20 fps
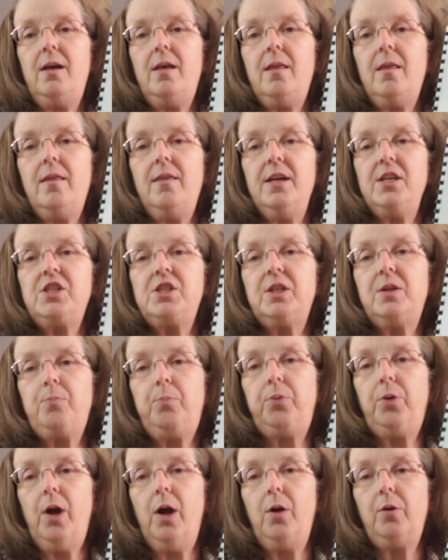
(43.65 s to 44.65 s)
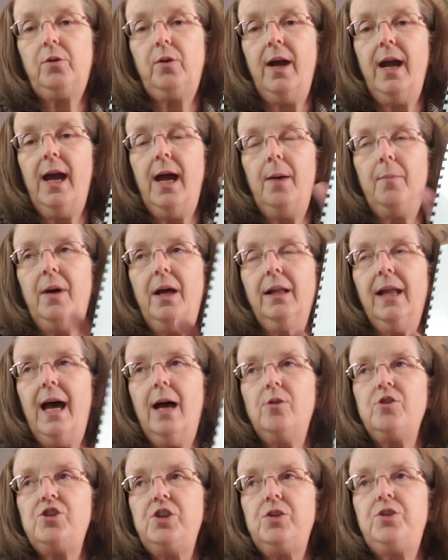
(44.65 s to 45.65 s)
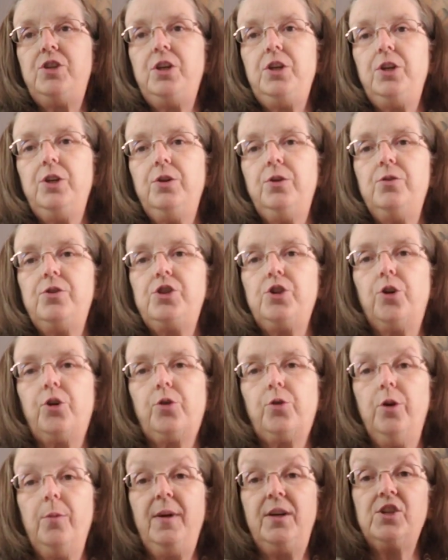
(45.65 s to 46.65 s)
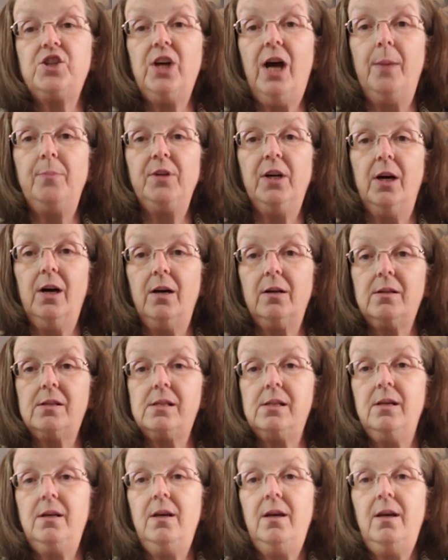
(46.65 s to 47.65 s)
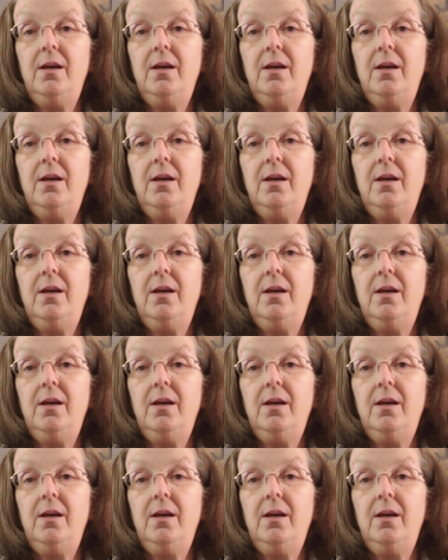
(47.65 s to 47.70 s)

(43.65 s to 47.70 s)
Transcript: This program allows you to use your grooming shop dogs,